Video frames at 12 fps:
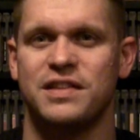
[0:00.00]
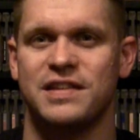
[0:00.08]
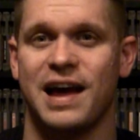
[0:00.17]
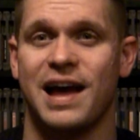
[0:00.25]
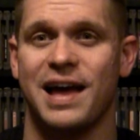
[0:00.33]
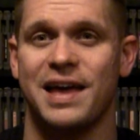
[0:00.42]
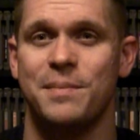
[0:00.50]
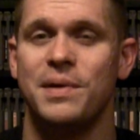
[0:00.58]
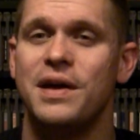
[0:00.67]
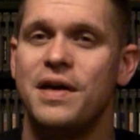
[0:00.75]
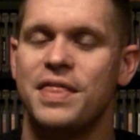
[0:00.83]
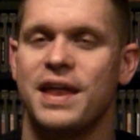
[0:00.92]
the time
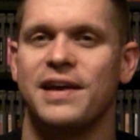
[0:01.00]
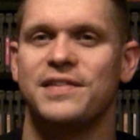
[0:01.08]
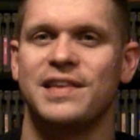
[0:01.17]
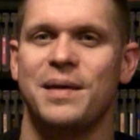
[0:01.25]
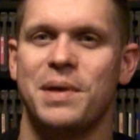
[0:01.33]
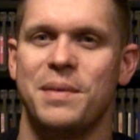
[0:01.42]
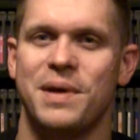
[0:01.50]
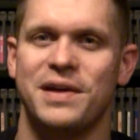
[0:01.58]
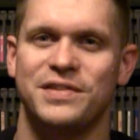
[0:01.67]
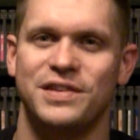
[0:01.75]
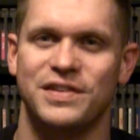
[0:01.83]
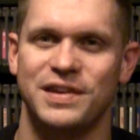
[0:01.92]
that I sent my
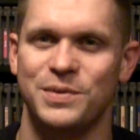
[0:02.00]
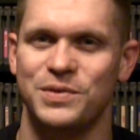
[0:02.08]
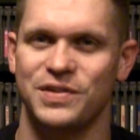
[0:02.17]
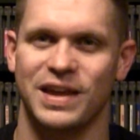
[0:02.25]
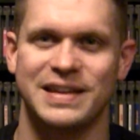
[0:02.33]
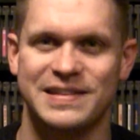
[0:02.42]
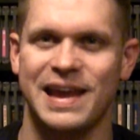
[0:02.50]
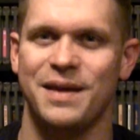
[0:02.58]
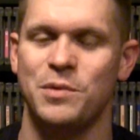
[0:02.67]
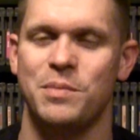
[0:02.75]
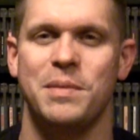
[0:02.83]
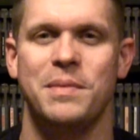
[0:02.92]
message, and he was like,
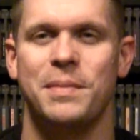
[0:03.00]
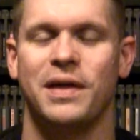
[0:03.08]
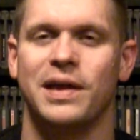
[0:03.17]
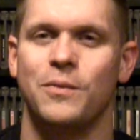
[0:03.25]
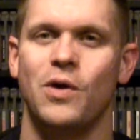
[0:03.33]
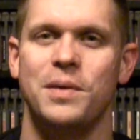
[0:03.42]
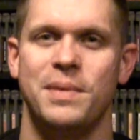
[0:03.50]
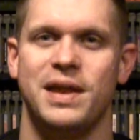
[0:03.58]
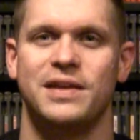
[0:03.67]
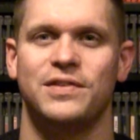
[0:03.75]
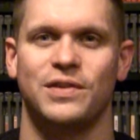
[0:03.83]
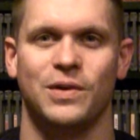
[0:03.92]
damn, you beat me by like 1
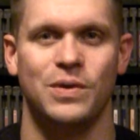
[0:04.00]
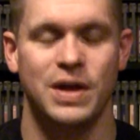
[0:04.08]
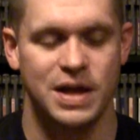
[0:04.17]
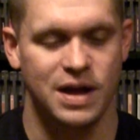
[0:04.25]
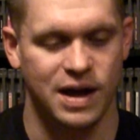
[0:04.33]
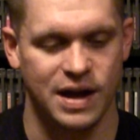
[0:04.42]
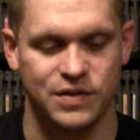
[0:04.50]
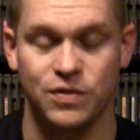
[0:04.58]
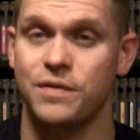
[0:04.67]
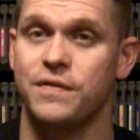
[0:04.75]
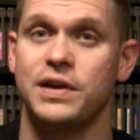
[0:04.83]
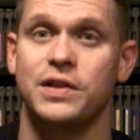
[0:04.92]
minute. So to
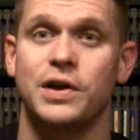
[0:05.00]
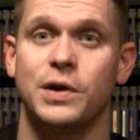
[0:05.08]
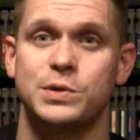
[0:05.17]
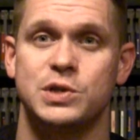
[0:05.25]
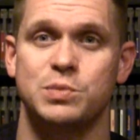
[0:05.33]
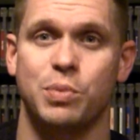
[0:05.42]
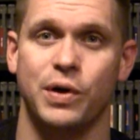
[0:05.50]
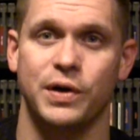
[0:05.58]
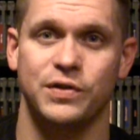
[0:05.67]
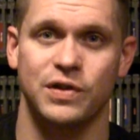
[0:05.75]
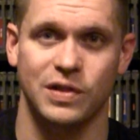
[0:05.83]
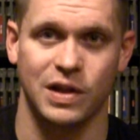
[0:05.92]
the victor goes the
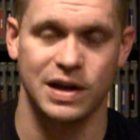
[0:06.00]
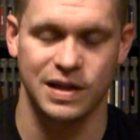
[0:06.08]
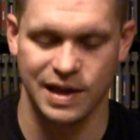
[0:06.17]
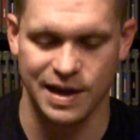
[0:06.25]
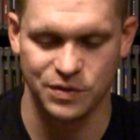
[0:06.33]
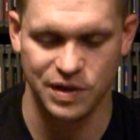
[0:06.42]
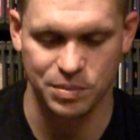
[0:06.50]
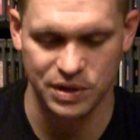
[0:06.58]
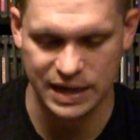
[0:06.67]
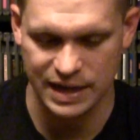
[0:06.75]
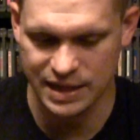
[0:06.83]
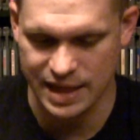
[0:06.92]
spoils. Luckily I was able
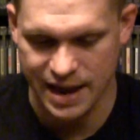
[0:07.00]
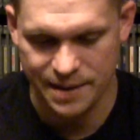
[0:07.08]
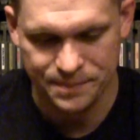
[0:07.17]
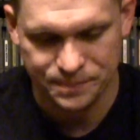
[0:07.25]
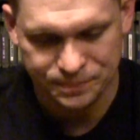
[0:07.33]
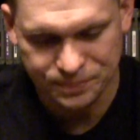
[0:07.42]
to get that.